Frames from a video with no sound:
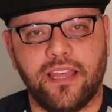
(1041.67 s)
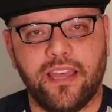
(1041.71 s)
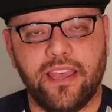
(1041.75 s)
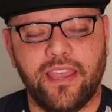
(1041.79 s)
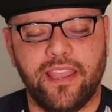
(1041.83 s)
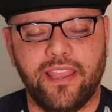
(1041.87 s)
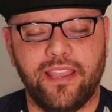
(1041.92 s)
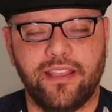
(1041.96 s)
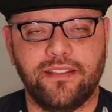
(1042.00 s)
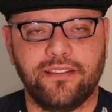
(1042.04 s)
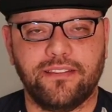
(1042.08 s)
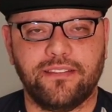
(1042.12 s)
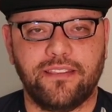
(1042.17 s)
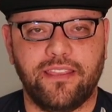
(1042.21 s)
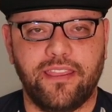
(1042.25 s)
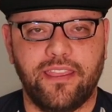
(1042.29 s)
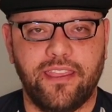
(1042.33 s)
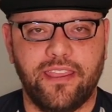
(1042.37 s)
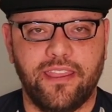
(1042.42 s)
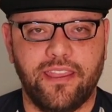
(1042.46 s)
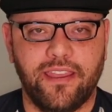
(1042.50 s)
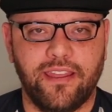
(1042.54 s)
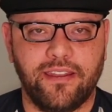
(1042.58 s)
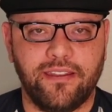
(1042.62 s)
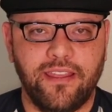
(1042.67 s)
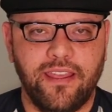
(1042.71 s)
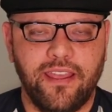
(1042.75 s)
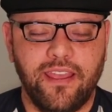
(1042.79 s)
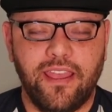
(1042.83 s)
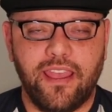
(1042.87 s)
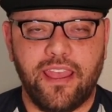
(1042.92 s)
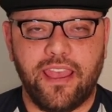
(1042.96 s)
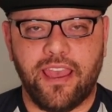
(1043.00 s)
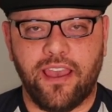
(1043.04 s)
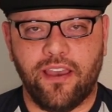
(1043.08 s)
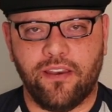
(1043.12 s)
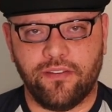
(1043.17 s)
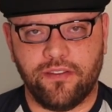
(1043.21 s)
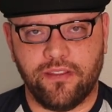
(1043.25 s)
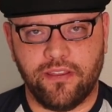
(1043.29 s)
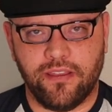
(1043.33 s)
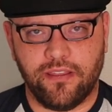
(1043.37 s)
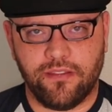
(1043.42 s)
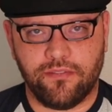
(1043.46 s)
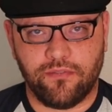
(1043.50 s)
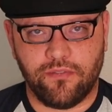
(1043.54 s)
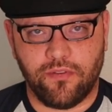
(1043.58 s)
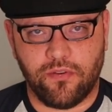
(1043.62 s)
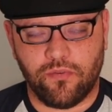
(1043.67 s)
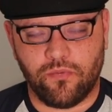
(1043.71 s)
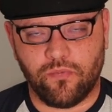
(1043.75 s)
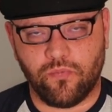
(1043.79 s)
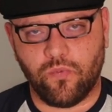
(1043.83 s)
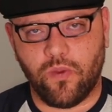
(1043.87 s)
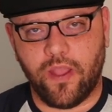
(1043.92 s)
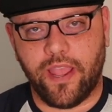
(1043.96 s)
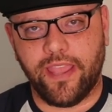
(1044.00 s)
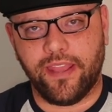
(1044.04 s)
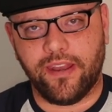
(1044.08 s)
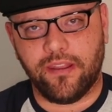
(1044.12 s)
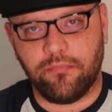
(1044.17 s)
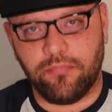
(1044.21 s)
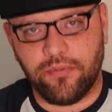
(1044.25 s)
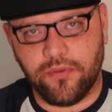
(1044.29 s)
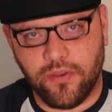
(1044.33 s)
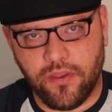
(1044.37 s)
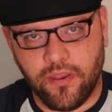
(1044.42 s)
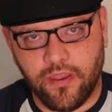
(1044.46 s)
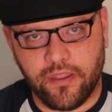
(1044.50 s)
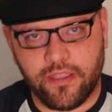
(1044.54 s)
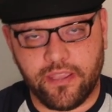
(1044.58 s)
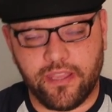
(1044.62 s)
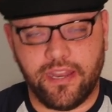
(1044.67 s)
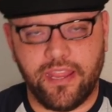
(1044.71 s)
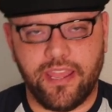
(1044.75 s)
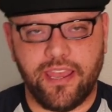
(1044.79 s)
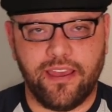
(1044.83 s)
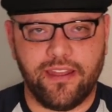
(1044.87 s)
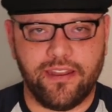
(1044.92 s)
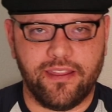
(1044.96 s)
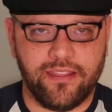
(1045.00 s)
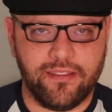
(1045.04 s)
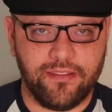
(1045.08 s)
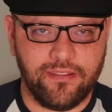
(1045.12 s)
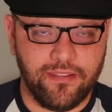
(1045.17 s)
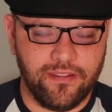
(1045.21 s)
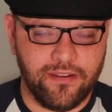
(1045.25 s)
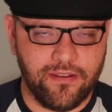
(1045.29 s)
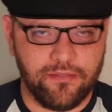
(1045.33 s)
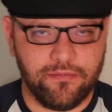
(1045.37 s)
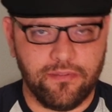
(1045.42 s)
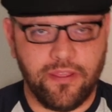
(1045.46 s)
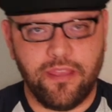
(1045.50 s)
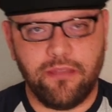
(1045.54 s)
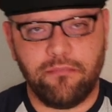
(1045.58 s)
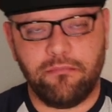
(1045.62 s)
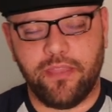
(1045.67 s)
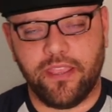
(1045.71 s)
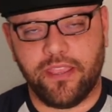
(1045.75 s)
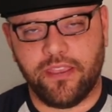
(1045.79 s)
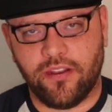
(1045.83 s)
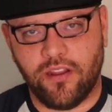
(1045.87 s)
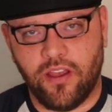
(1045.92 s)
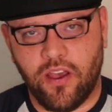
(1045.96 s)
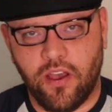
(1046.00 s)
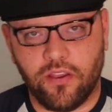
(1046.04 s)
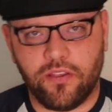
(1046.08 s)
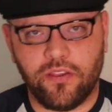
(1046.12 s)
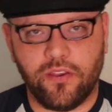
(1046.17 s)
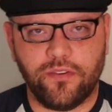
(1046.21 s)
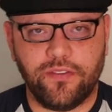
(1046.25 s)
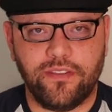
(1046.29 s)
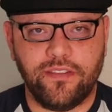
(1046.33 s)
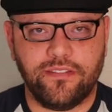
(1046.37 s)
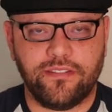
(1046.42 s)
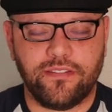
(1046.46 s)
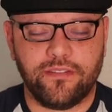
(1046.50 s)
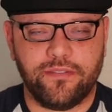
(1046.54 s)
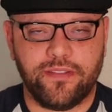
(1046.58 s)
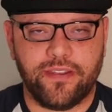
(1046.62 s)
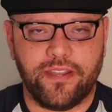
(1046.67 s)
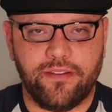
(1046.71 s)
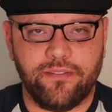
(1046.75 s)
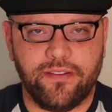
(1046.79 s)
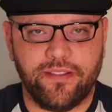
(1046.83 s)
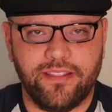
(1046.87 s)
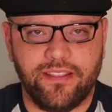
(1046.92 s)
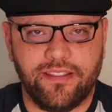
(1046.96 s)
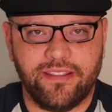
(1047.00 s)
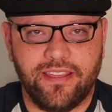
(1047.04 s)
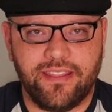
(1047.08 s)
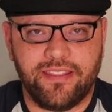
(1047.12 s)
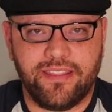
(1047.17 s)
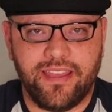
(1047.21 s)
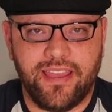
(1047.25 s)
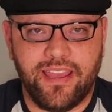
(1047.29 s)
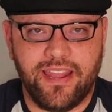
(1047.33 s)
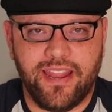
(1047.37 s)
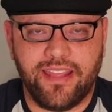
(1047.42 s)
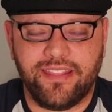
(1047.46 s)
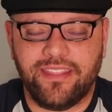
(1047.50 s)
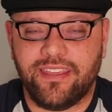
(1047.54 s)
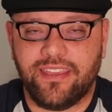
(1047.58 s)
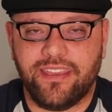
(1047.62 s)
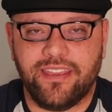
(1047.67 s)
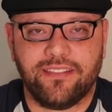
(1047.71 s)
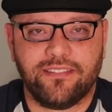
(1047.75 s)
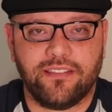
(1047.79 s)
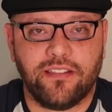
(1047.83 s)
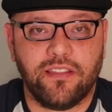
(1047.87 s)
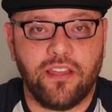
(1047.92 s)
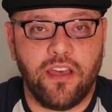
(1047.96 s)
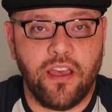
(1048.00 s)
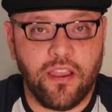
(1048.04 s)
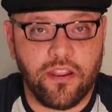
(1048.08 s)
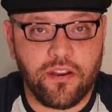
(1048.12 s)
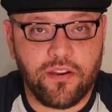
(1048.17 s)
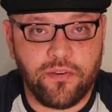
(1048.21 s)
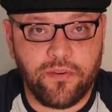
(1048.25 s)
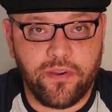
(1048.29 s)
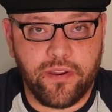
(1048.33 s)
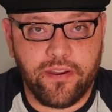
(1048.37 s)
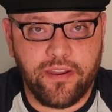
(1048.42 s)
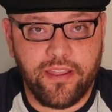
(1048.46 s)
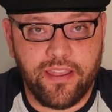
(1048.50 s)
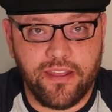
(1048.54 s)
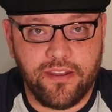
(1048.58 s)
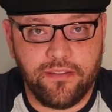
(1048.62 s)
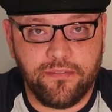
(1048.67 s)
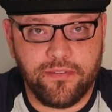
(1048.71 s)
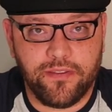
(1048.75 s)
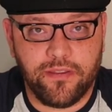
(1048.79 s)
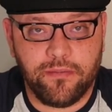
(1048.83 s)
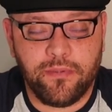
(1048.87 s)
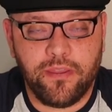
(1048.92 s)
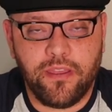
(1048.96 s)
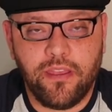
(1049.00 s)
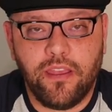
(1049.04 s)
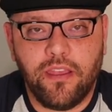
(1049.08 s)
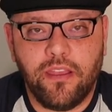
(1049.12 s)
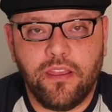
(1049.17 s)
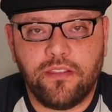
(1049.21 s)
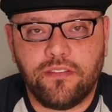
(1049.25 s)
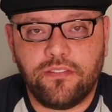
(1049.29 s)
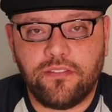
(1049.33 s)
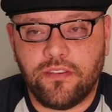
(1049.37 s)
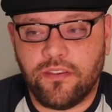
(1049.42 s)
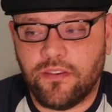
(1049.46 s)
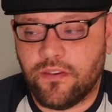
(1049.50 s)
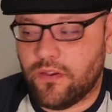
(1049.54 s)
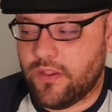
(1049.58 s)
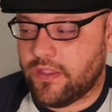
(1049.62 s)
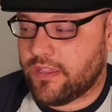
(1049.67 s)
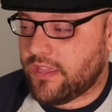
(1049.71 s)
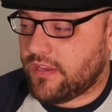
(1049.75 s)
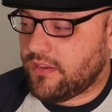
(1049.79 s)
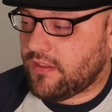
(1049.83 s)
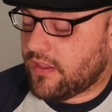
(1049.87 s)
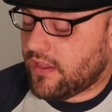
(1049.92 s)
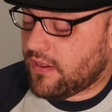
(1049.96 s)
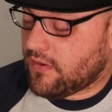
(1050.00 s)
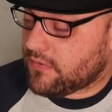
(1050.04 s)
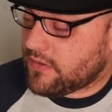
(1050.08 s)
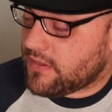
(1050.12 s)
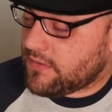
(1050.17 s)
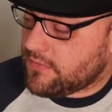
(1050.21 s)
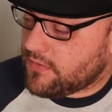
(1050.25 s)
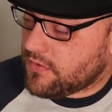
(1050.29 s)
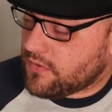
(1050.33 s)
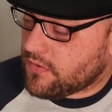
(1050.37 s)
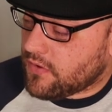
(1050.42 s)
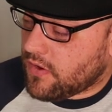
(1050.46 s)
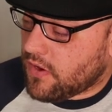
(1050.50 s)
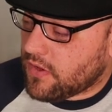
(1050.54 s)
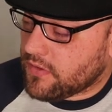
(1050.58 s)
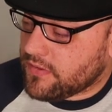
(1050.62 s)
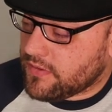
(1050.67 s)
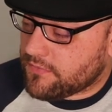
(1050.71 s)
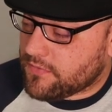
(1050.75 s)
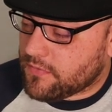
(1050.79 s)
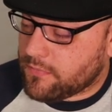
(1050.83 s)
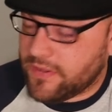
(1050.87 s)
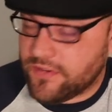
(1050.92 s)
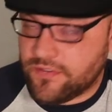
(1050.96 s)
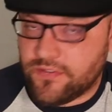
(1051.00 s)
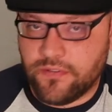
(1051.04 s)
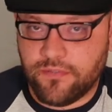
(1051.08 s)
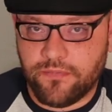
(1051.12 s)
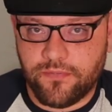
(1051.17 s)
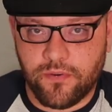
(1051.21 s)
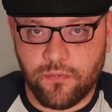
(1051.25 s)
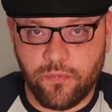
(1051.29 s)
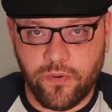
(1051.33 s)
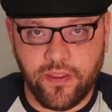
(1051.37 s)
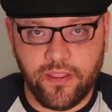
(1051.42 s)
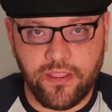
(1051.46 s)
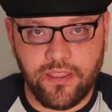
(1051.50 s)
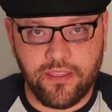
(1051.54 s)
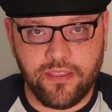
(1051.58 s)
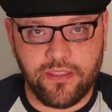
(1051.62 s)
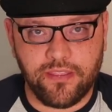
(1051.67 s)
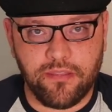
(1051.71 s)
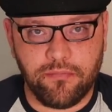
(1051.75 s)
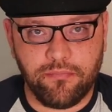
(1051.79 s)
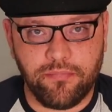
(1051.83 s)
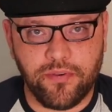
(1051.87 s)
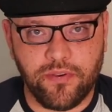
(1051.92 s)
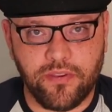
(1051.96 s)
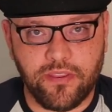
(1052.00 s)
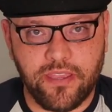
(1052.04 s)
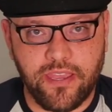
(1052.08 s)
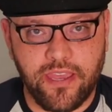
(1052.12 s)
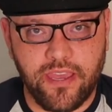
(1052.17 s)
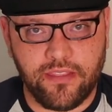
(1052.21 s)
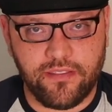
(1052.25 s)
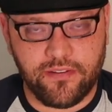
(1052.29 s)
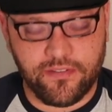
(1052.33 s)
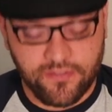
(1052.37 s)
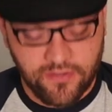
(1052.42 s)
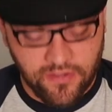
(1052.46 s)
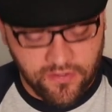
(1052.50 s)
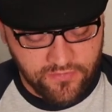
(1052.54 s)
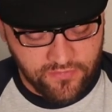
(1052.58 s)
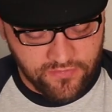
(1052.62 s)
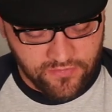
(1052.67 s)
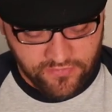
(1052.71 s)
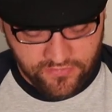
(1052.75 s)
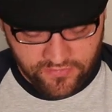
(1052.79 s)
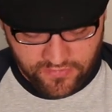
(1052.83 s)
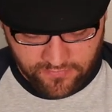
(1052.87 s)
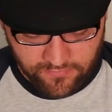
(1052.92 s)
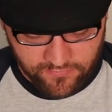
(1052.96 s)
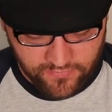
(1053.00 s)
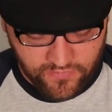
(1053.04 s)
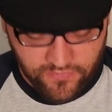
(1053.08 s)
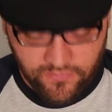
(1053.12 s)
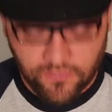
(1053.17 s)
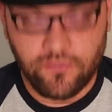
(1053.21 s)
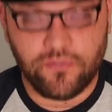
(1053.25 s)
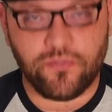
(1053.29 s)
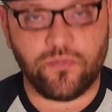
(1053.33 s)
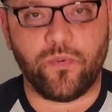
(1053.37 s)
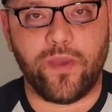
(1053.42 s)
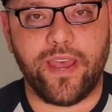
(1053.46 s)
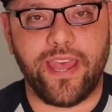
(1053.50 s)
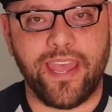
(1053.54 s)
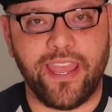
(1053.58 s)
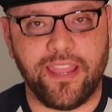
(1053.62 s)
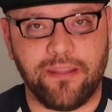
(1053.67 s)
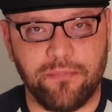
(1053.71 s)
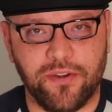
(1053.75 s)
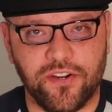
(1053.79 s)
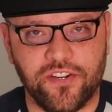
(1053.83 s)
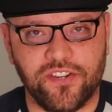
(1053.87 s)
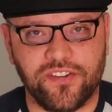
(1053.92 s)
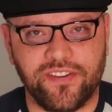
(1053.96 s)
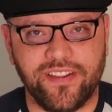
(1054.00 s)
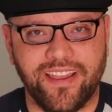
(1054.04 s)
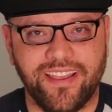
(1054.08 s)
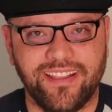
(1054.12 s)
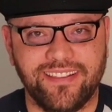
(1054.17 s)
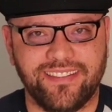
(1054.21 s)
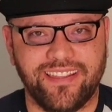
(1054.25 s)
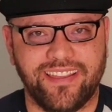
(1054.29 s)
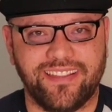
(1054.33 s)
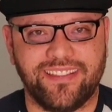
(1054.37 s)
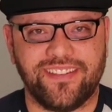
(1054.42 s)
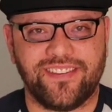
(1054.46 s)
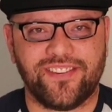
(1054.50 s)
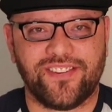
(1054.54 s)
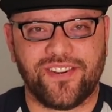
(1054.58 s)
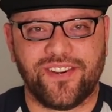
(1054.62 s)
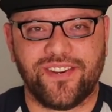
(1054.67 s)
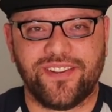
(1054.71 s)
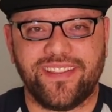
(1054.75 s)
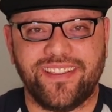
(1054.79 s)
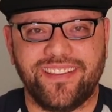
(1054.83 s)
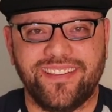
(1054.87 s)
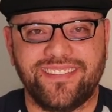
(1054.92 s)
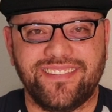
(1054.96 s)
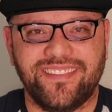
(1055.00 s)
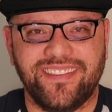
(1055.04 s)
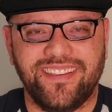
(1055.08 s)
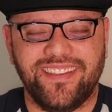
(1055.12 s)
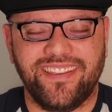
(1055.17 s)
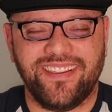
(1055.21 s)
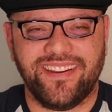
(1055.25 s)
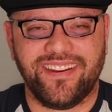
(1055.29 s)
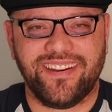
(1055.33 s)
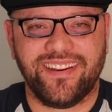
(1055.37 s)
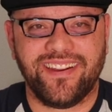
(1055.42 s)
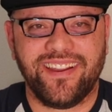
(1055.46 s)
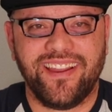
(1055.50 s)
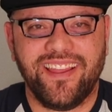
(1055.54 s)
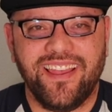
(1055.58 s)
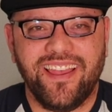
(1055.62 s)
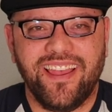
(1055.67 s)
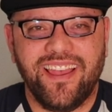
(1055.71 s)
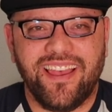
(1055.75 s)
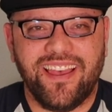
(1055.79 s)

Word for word: lines and how to write a book and how to you know make it all cohesive and everything like that. And I think he has a long career ahead of him. So again, I'll give you all the information for where you could get the book at. There's also some swag merchandise like the shirt that you see here.